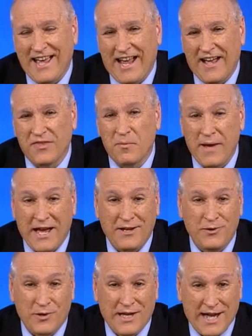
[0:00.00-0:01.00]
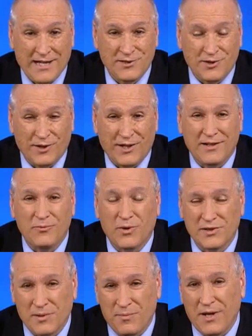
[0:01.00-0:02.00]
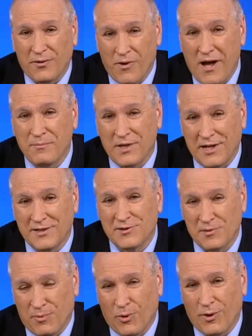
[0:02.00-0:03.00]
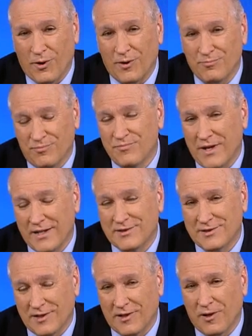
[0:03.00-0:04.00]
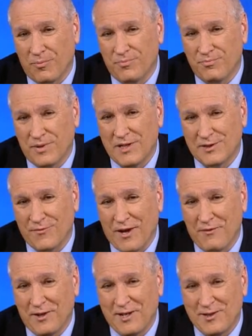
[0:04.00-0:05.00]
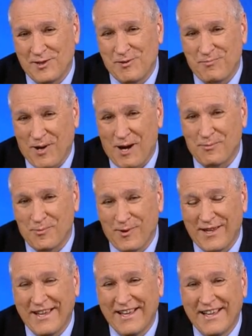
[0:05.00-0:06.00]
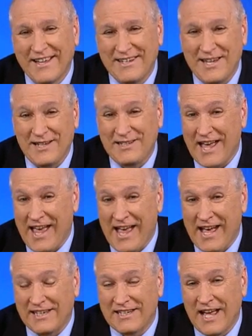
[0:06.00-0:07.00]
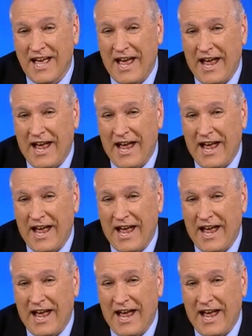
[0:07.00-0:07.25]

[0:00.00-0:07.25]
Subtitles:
And the man who canceled it was a Mitt Romney supporter. That's a little piece of evidence you probably need to add.